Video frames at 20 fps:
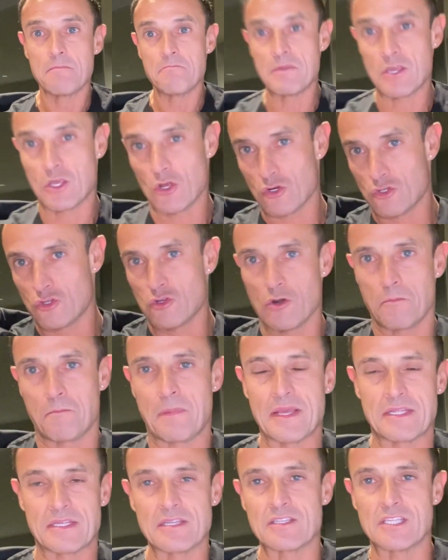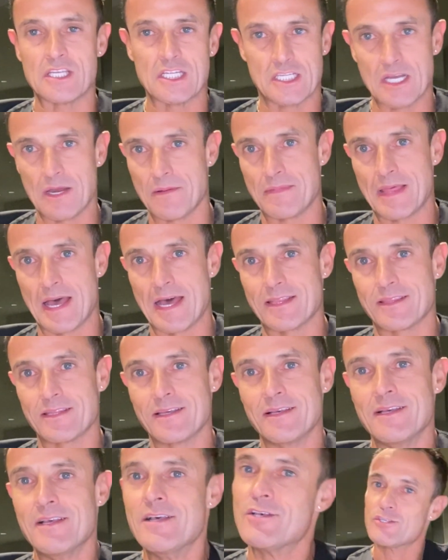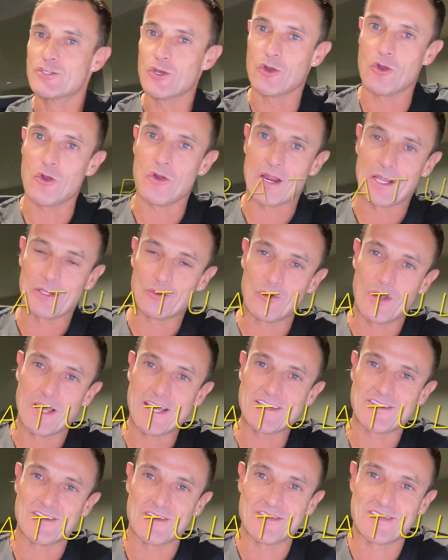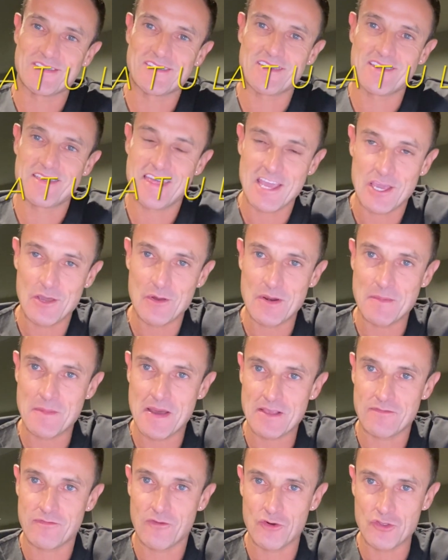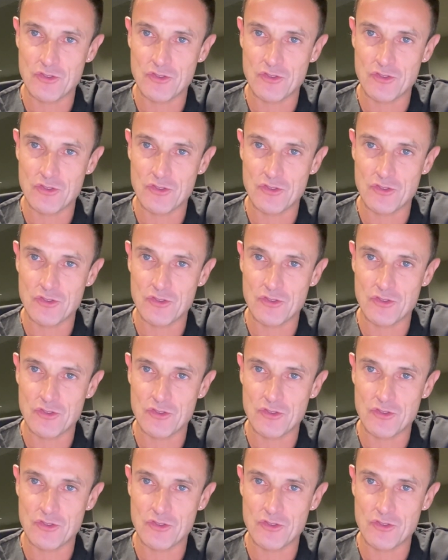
because your patients deserve that. So congratulations, thank you very much for